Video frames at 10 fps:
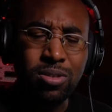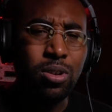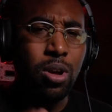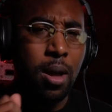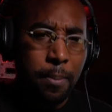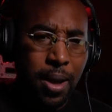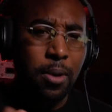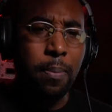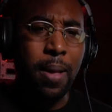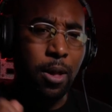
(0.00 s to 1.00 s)
the
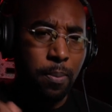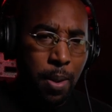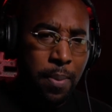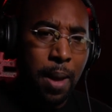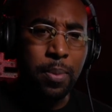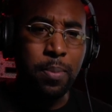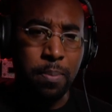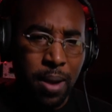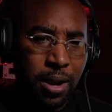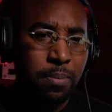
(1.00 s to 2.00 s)
pack pack pop pop
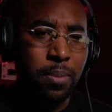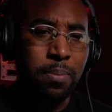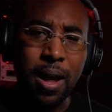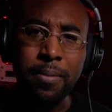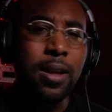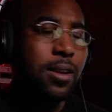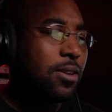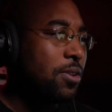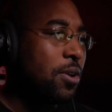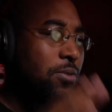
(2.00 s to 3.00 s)
pop pop,
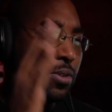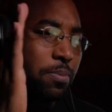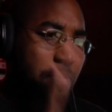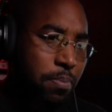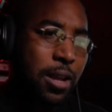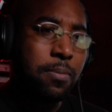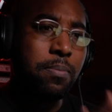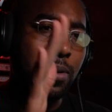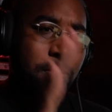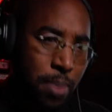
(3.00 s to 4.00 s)
you know, the big
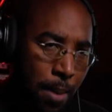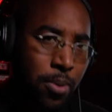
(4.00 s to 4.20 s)
big ba